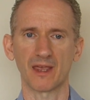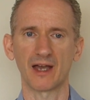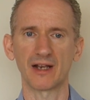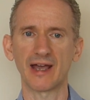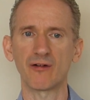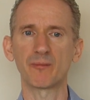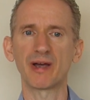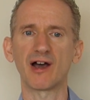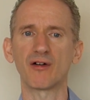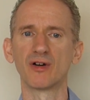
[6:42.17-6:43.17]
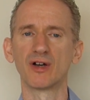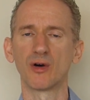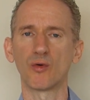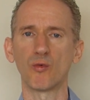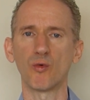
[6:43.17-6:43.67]
And how about,
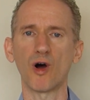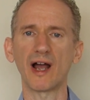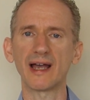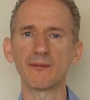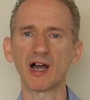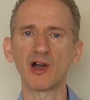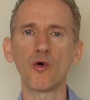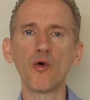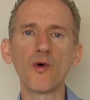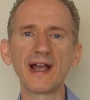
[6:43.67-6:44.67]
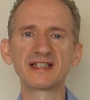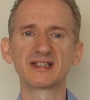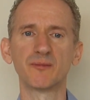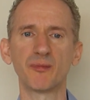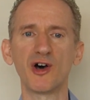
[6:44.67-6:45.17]
why am I always
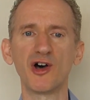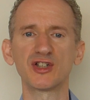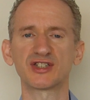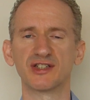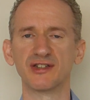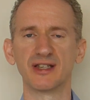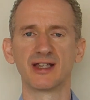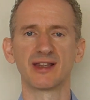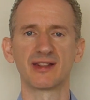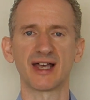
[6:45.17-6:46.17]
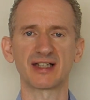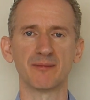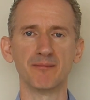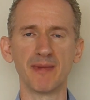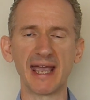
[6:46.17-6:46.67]
the person that
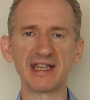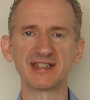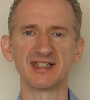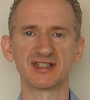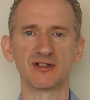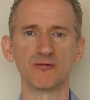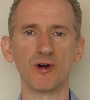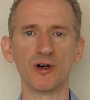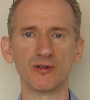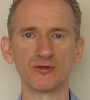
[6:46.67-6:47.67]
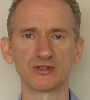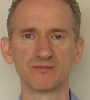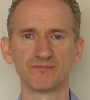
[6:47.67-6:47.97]
amazes the world?